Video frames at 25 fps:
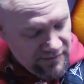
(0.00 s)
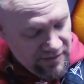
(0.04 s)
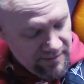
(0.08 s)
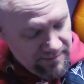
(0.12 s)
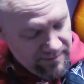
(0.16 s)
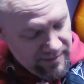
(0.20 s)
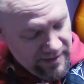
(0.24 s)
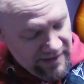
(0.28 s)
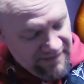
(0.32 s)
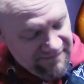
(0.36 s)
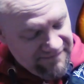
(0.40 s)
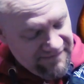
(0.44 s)

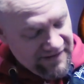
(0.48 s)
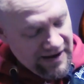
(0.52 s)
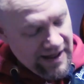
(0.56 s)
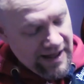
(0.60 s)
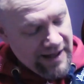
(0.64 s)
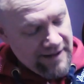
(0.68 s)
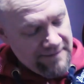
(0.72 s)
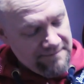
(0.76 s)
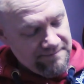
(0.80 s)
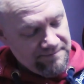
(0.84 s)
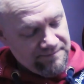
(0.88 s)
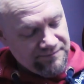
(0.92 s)
B
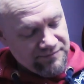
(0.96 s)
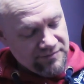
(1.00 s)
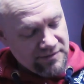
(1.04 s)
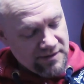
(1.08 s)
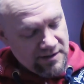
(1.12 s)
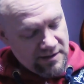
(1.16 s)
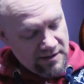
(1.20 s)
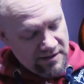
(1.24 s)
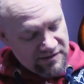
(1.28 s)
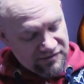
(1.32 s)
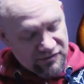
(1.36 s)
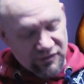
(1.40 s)
flat.
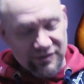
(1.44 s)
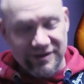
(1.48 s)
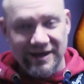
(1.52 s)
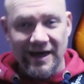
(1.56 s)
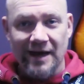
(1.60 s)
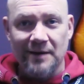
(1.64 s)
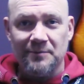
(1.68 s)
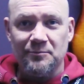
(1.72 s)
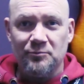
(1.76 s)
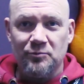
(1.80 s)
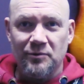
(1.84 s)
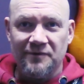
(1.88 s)
So
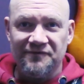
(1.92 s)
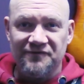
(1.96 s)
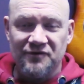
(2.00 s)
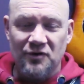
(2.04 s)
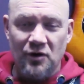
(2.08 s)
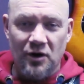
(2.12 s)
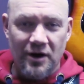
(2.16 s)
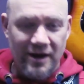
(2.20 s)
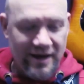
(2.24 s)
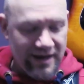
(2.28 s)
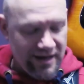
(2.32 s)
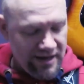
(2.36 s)
again, we've
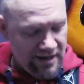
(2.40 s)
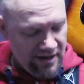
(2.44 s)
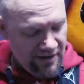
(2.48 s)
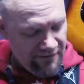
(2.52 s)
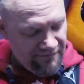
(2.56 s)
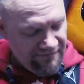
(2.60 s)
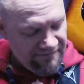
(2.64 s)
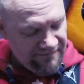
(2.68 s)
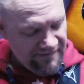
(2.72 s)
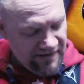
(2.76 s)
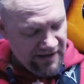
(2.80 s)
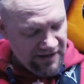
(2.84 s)
got here a
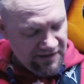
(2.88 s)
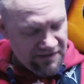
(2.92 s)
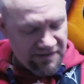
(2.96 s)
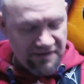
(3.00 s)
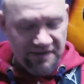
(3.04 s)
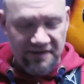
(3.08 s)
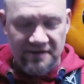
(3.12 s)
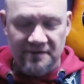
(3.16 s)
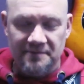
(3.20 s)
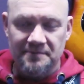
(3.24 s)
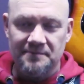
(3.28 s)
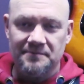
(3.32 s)
fifth.